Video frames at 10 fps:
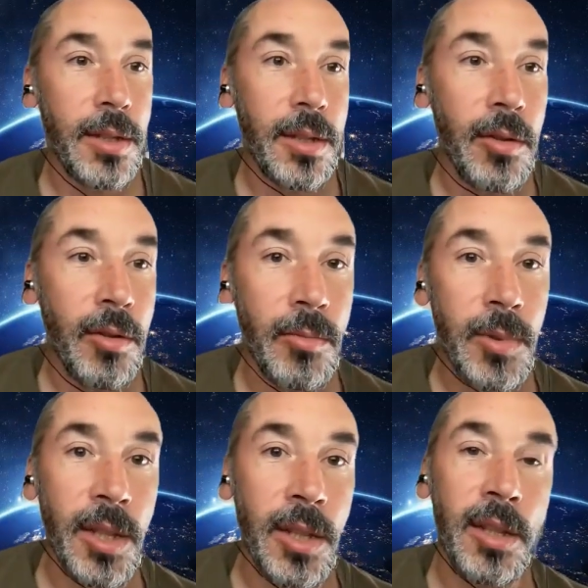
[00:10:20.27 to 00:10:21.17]
the
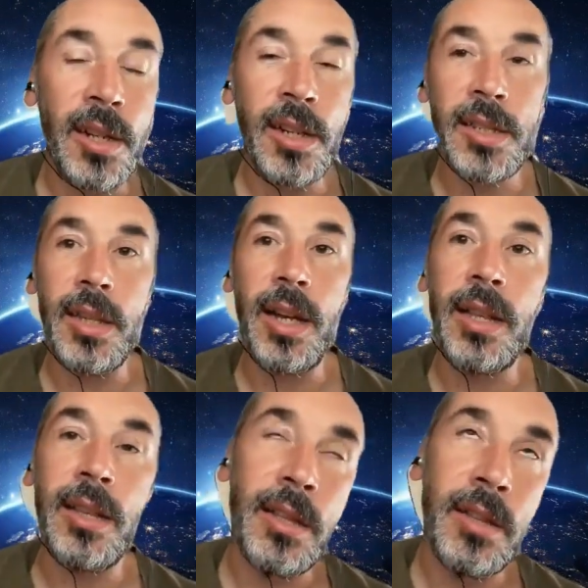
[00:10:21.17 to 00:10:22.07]
document and the rest
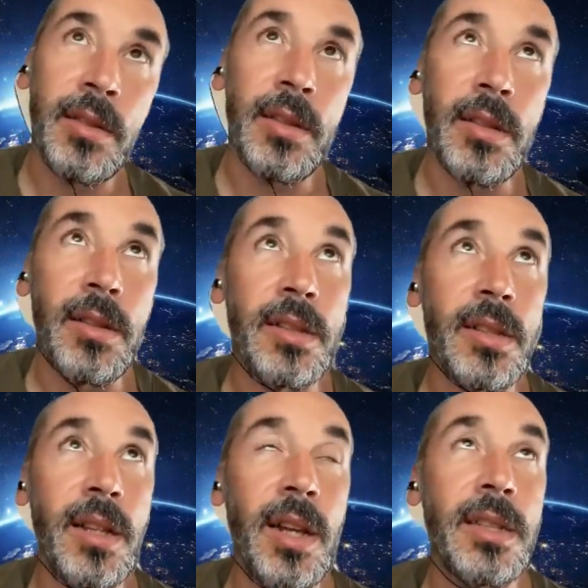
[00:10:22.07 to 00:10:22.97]
add the
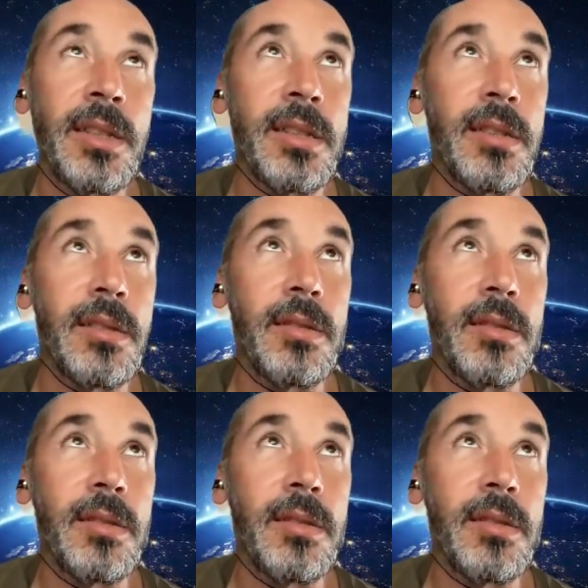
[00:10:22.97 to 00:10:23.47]
slides